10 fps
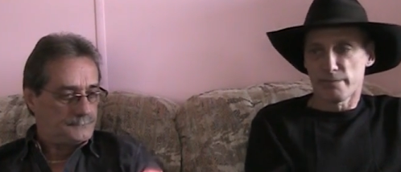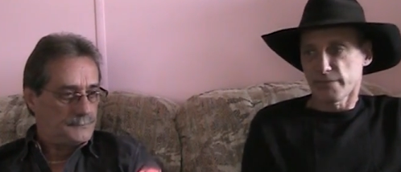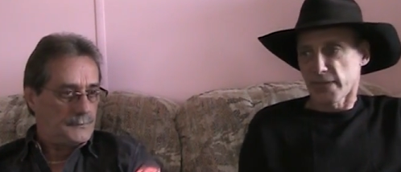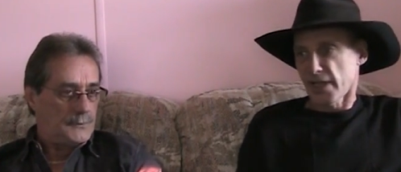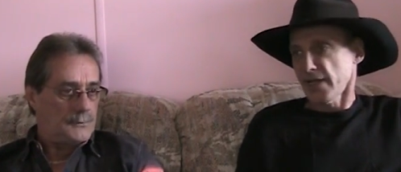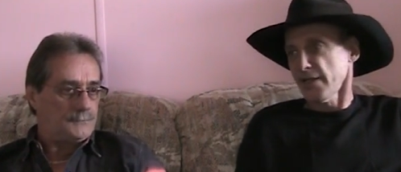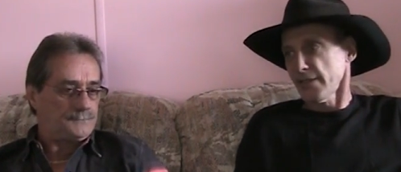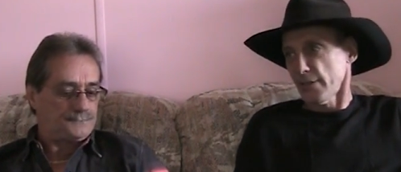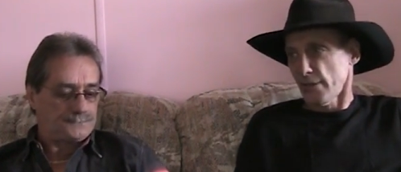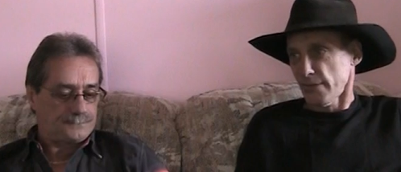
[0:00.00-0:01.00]
Speaker 1: The
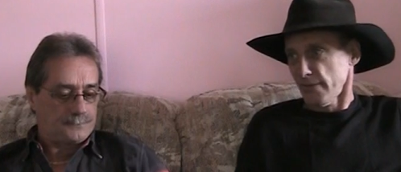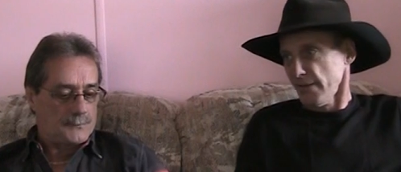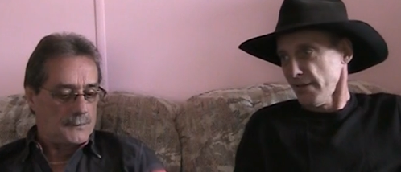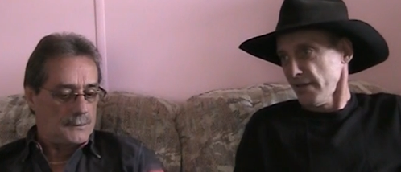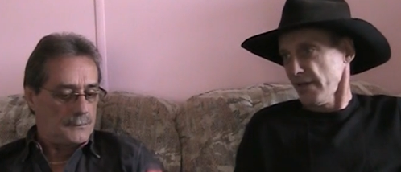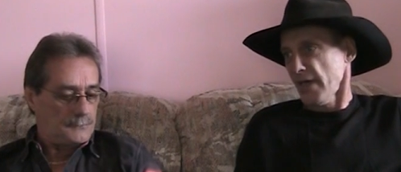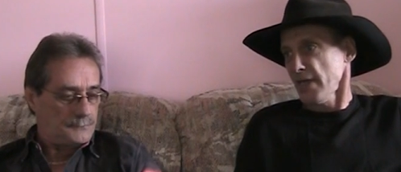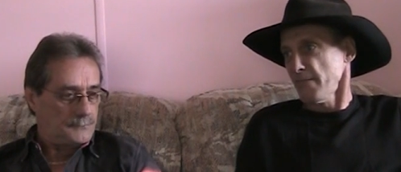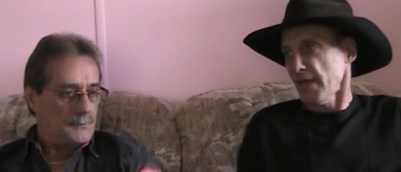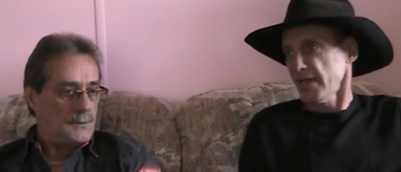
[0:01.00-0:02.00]
IIO had
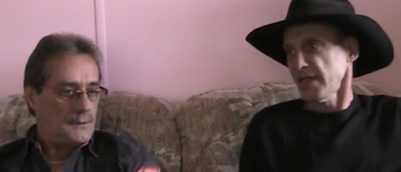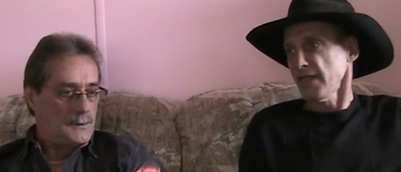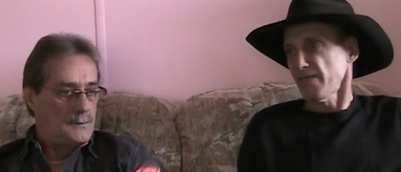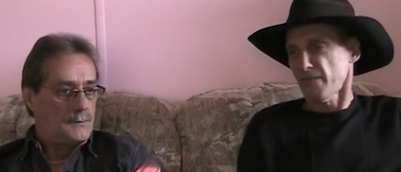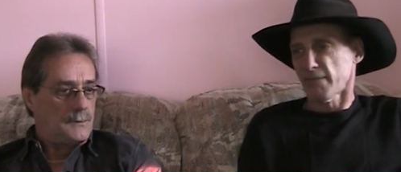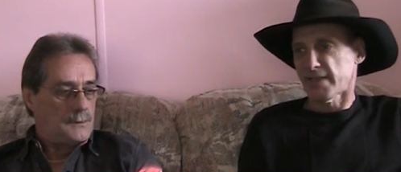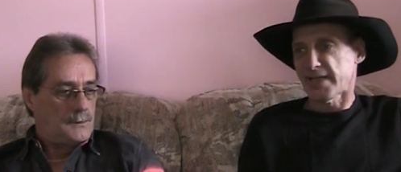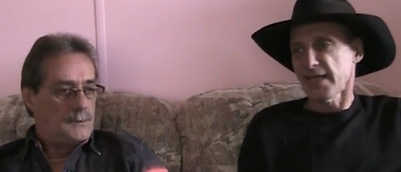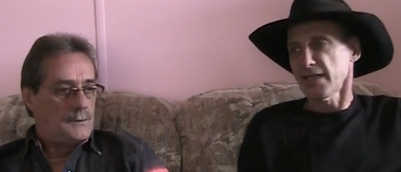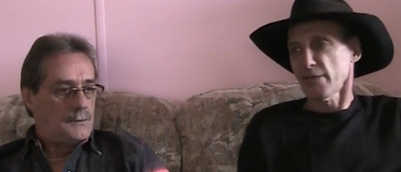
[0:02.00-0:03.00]
a mandate from the
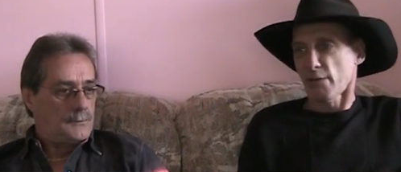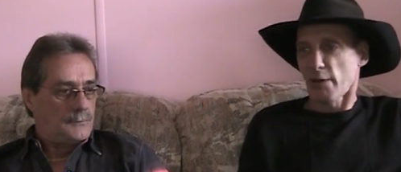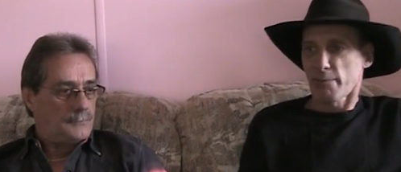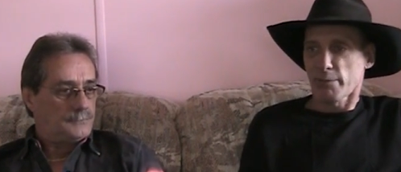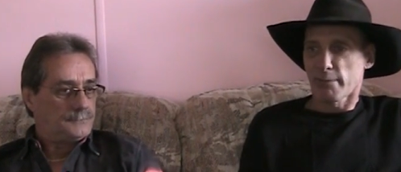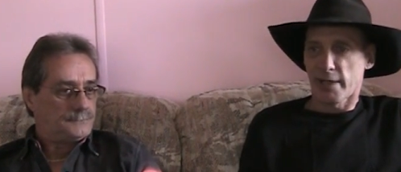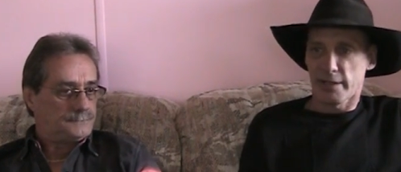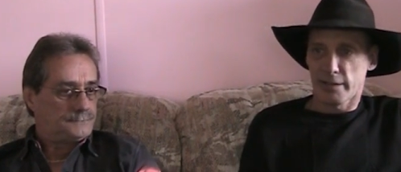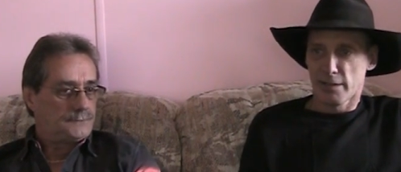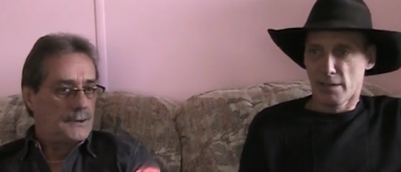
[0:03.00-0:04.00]
day they were
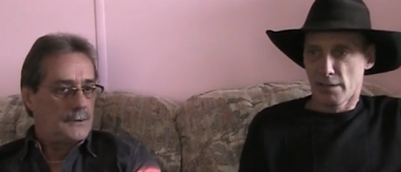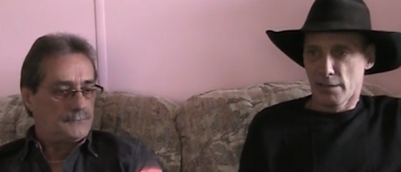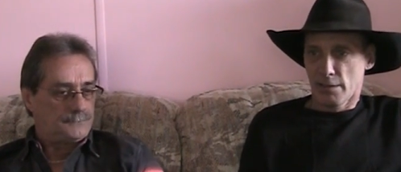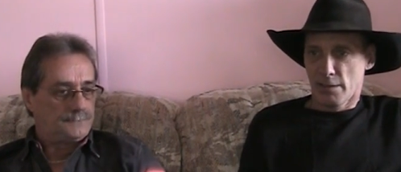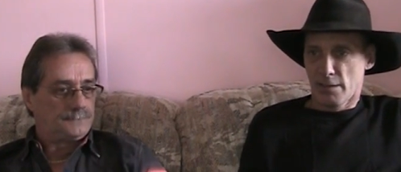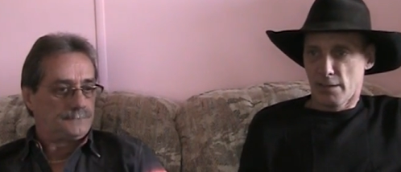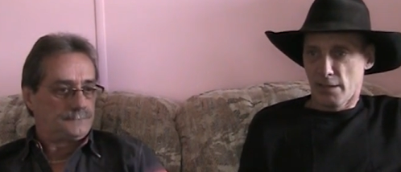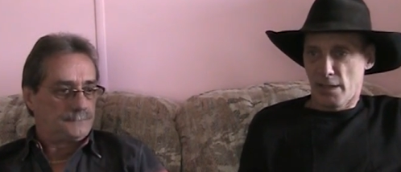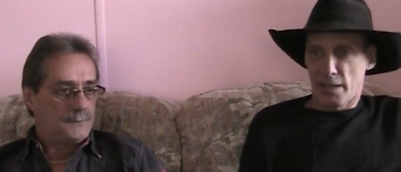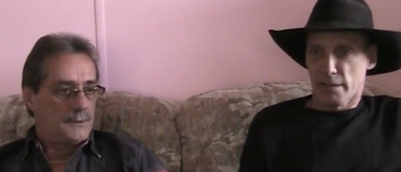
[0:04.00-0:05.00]
implemented. Yeah.
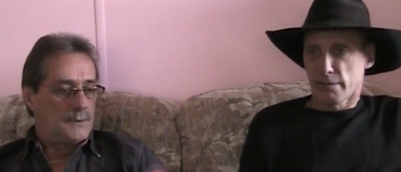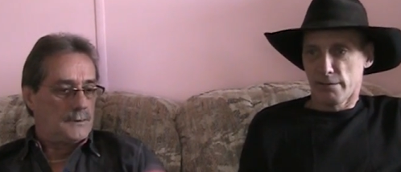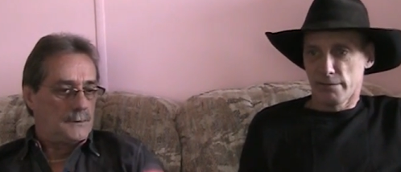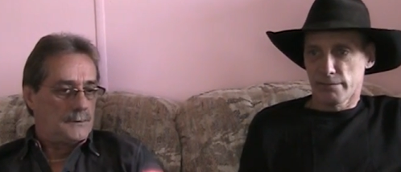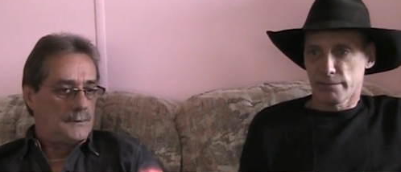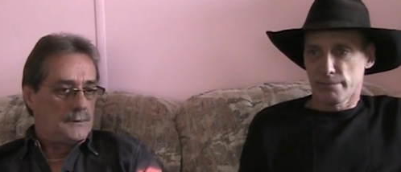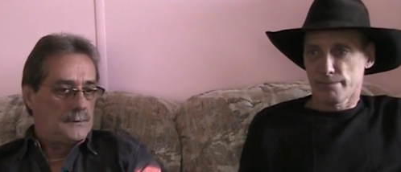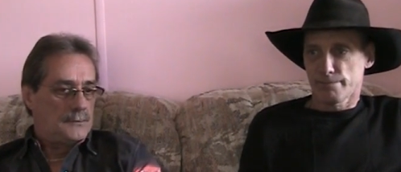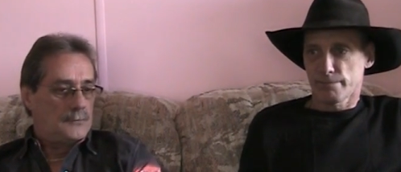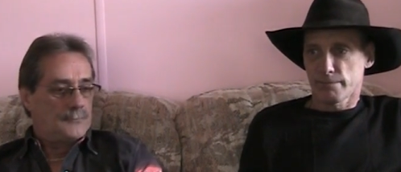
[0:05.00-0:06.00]
Uh,
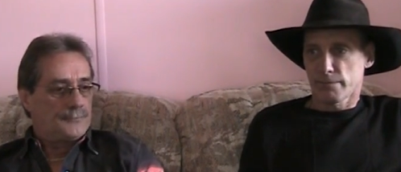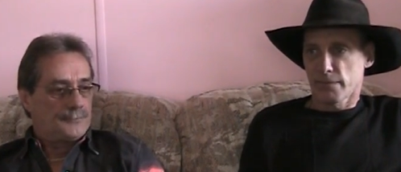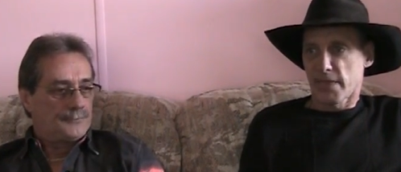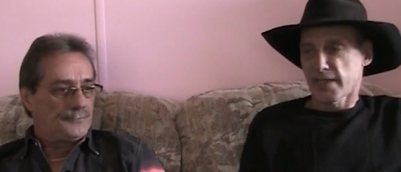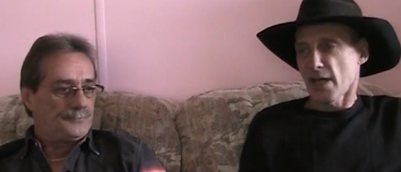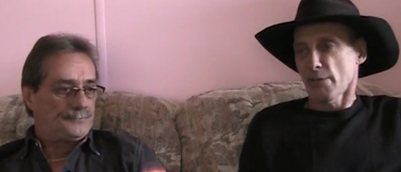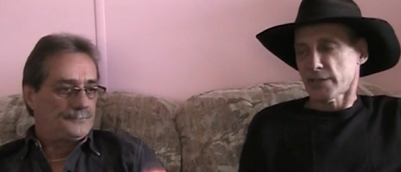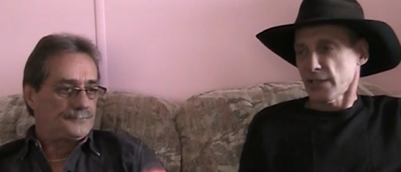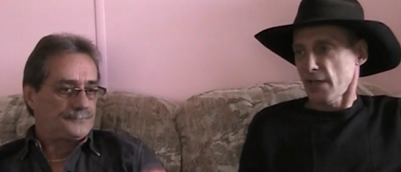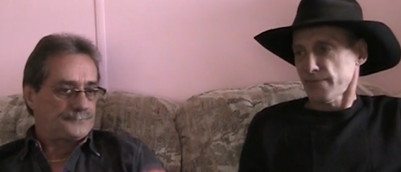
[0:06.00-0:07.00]
and that
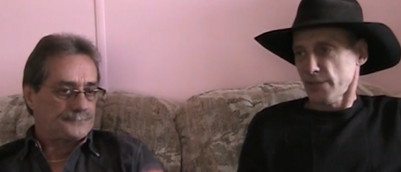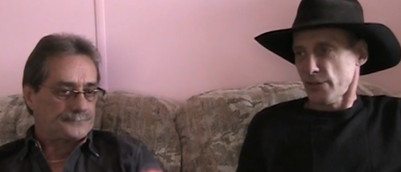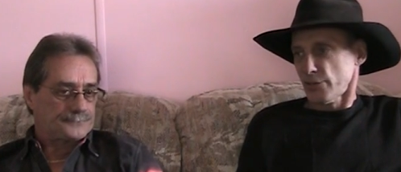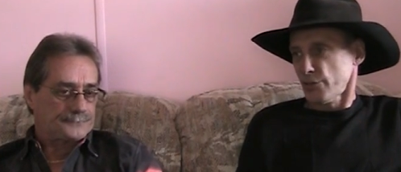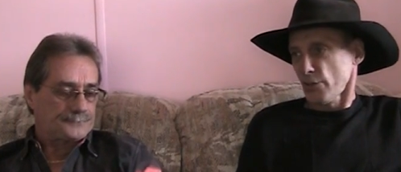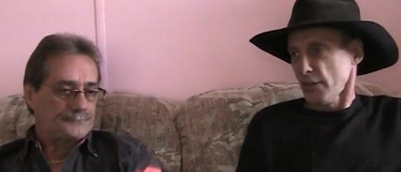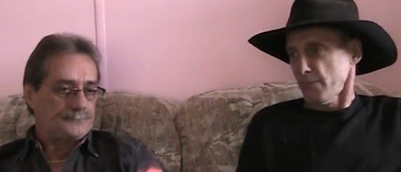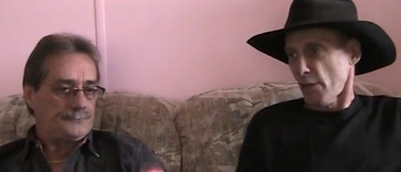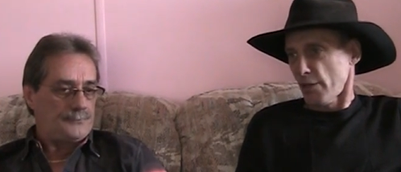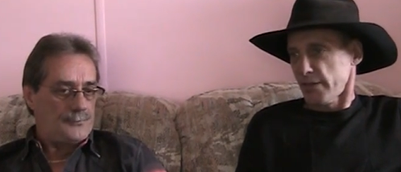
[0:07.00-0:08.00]
was after Shirley
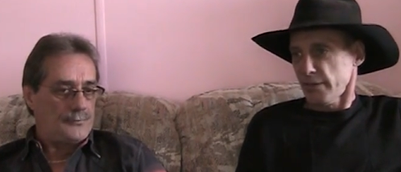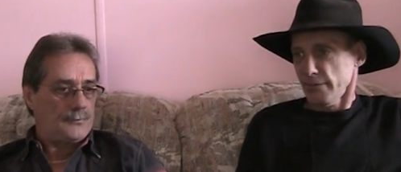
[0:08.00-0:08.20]
Bond